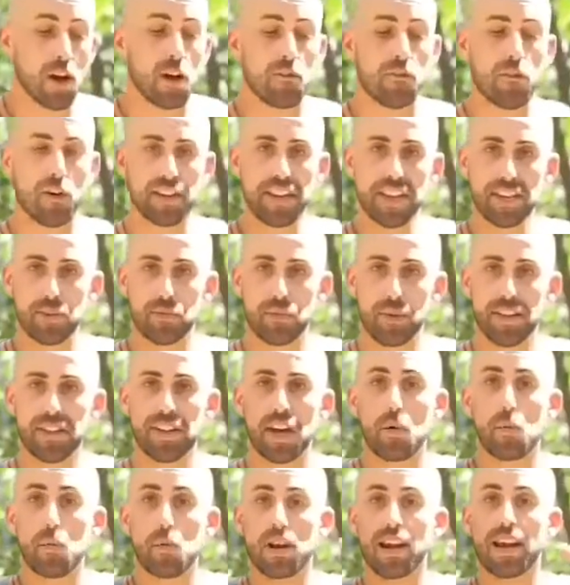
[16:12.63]
For that one,
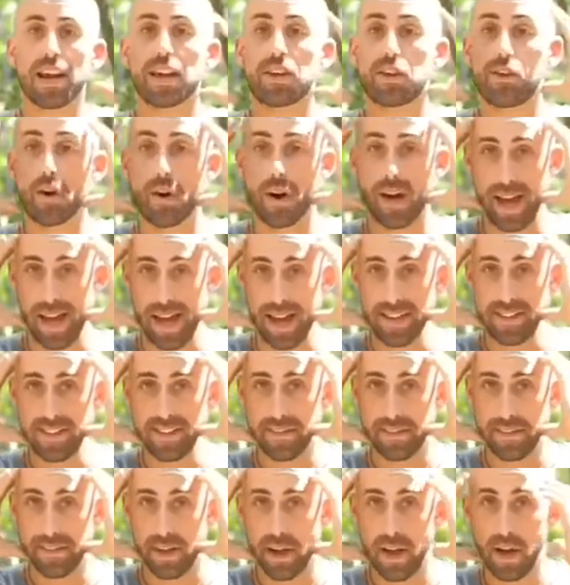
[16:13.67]
I would like your head
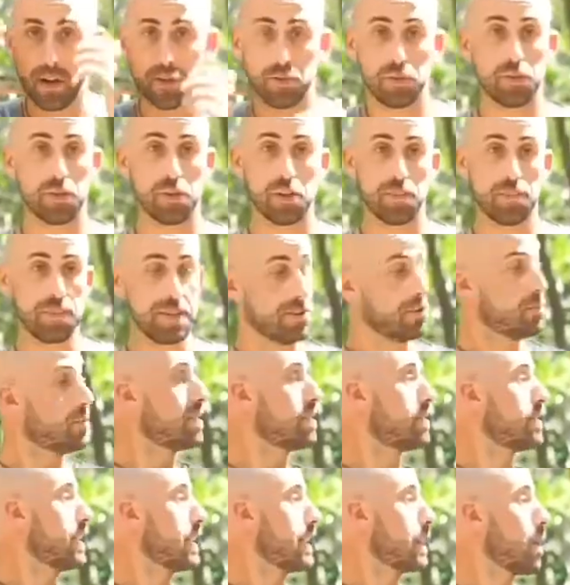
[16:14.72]
to not be
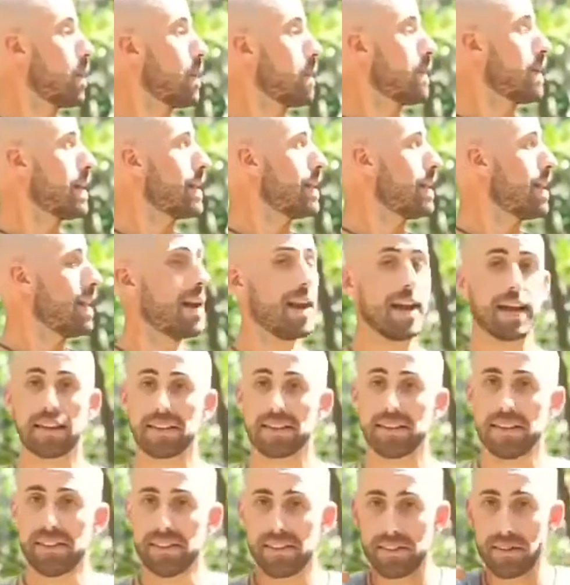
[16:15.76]
twisting completely like
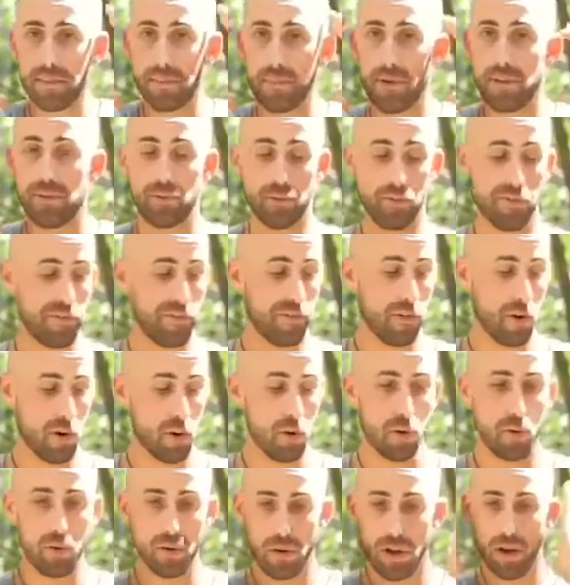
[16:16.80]
this, but to
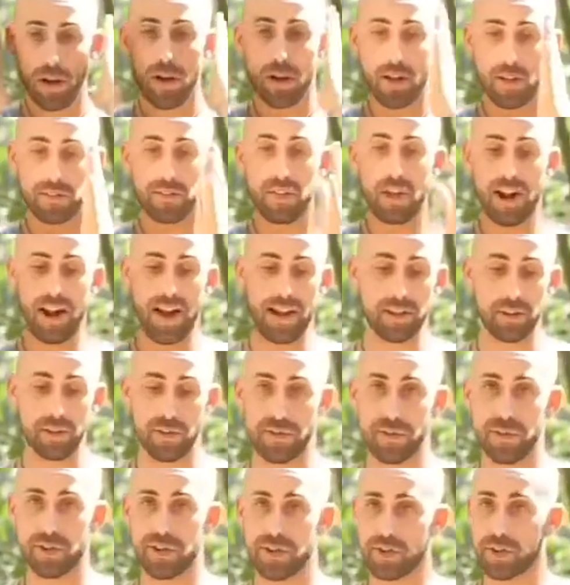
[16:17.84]
follow the line
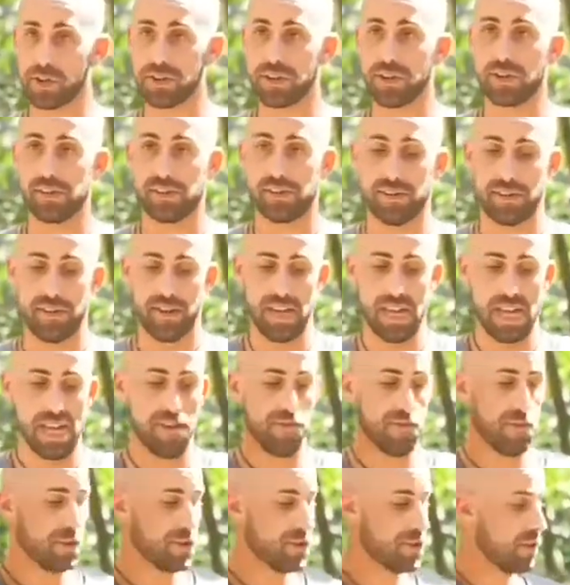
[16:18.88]
of your shoulders.
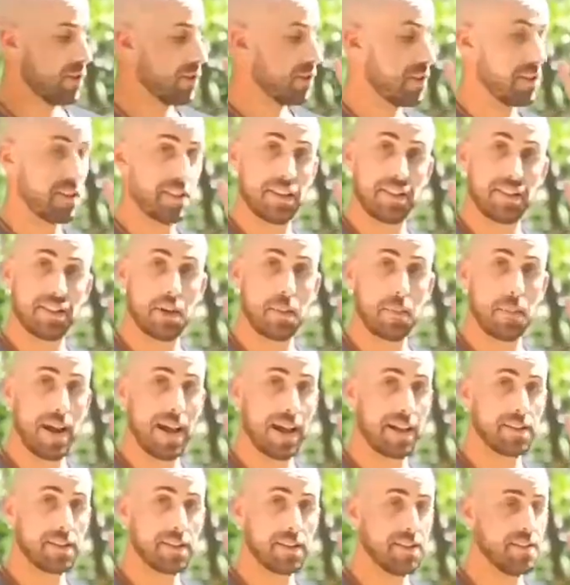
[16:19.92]
If your shoulders end up
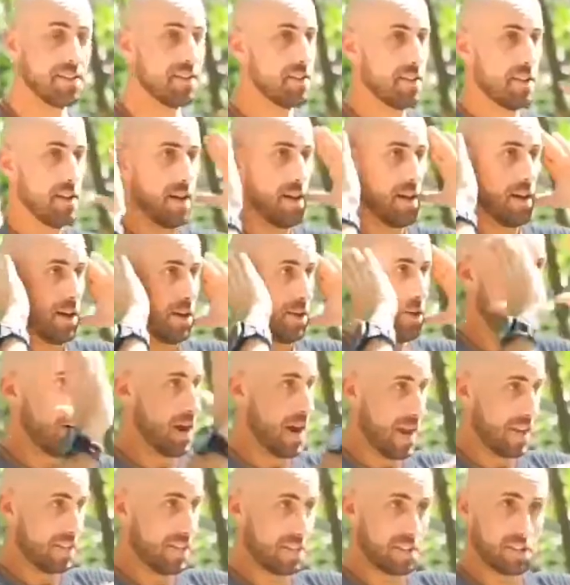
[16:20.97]
like this, your
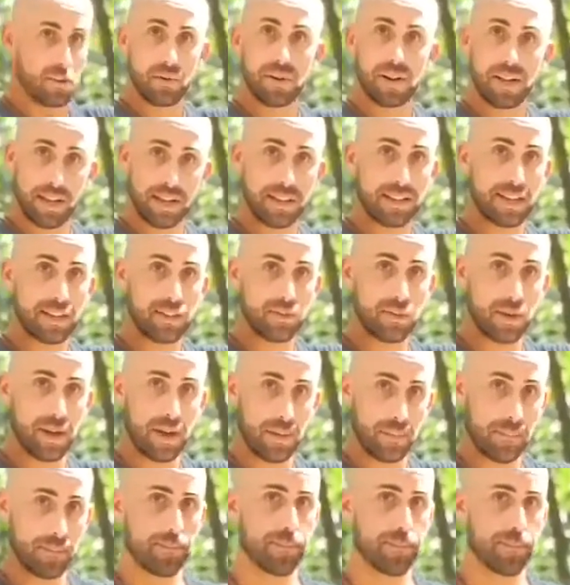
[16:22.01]
head is looking that way.